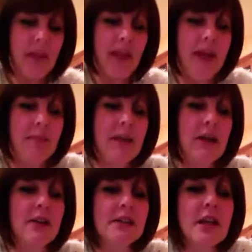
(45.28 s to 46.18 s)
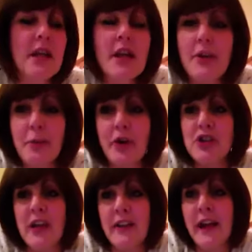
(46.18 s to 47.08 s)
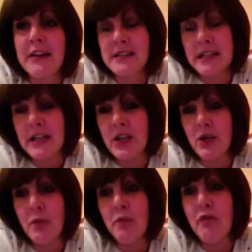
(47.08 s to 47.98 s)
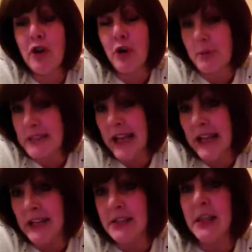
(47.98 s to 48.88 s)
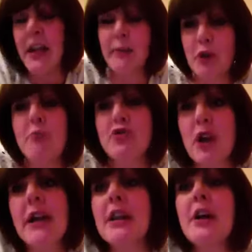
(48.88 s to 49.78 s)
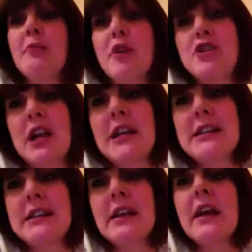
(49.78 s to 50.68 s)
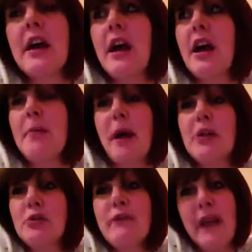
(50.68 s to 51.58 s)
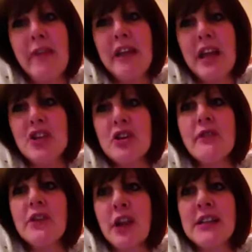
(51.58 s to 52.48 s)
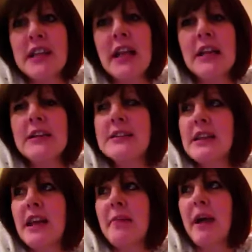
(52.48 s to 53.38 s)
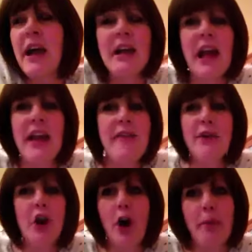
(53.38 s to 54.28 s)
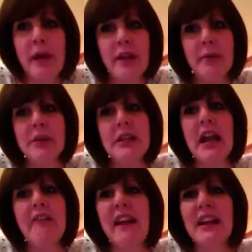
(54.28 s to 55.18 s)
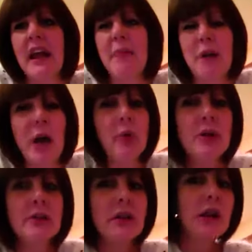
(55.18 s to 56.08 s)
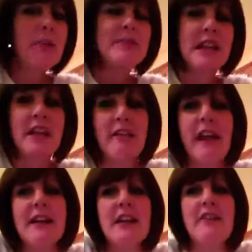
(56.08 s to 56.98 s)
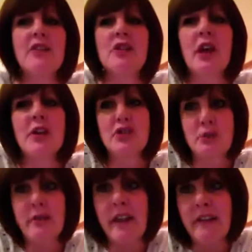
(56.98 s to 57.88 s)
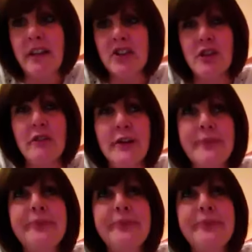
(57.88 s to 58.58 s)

Because the project that I'd seen her doing were upcycled. And I'm going to be trying her project. I'll do a variation of it, not exactly the same. And I never copy anybody directly, but I will take their idea and do a variation of it.